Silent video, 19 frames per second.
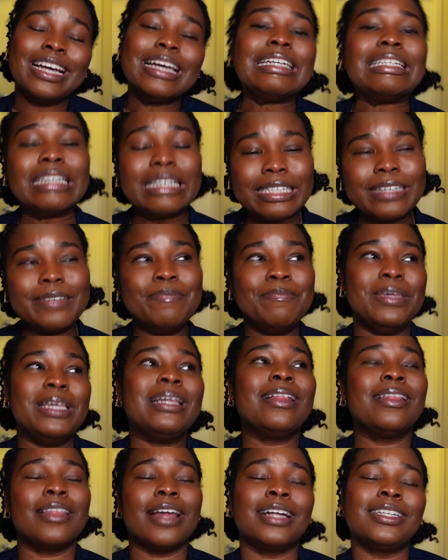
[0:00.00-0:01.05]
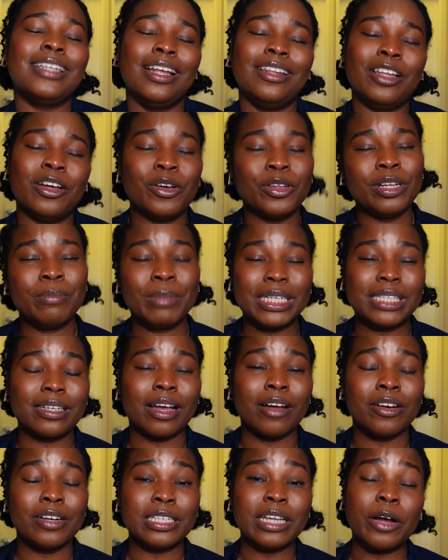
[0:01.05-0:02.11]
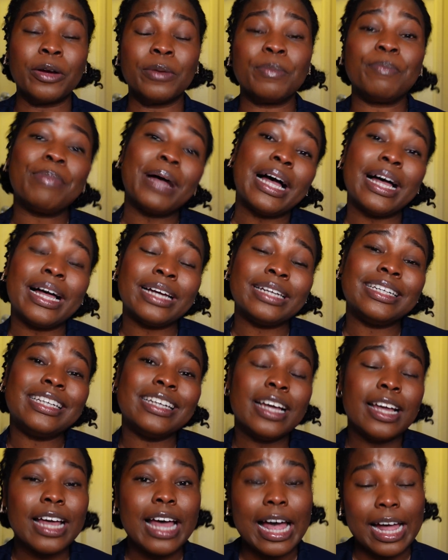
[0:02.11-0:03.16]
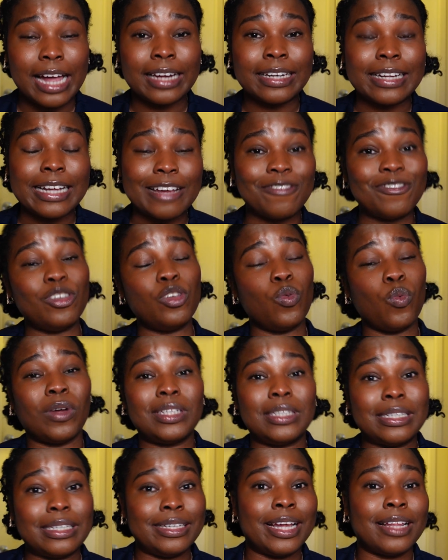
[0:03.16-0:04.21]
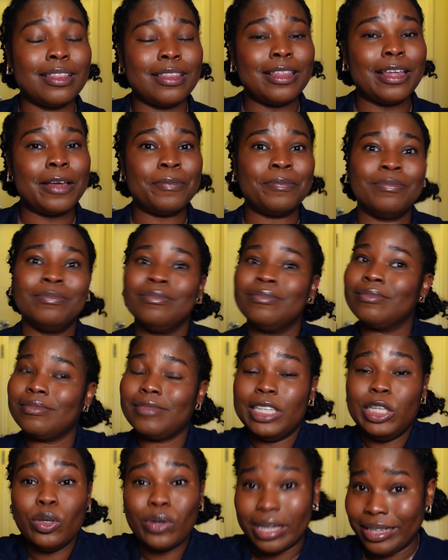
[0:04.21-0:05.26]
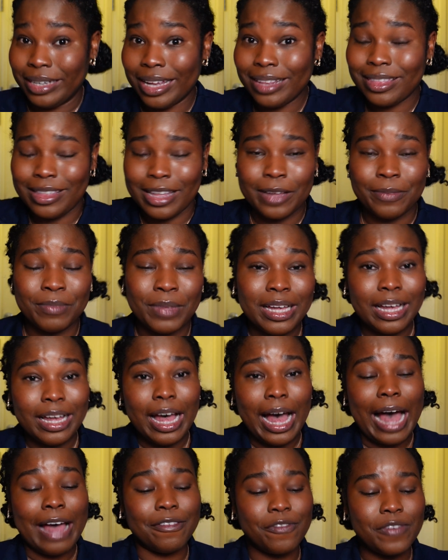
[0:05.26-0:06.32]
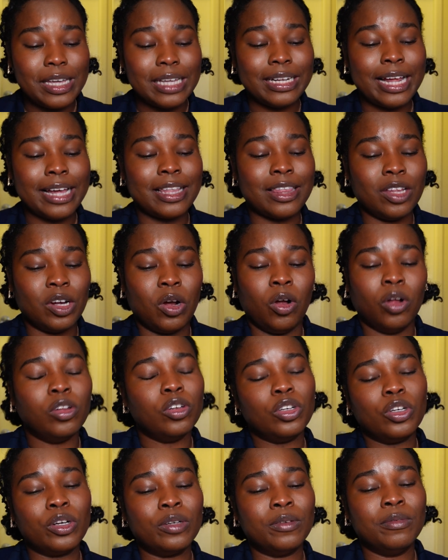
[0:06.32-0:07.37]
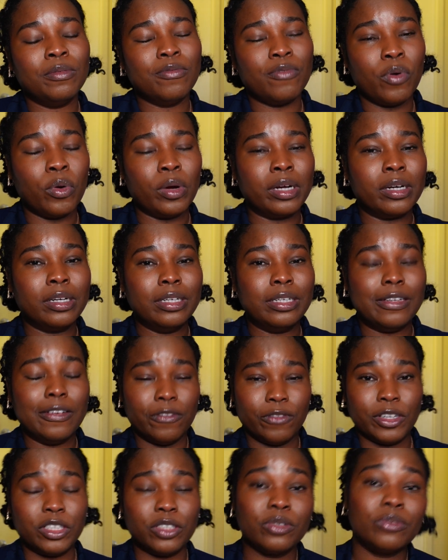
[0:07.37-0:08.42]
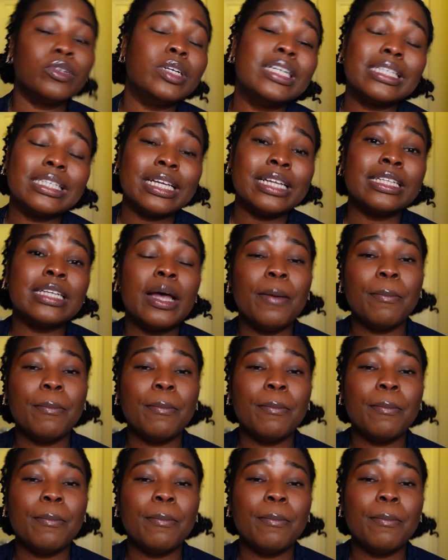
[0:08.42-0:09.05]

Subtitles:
It doesn't mean that the other mascaras are bad, and if you want to get them, you can get them. I feel like they're all good for different reasons.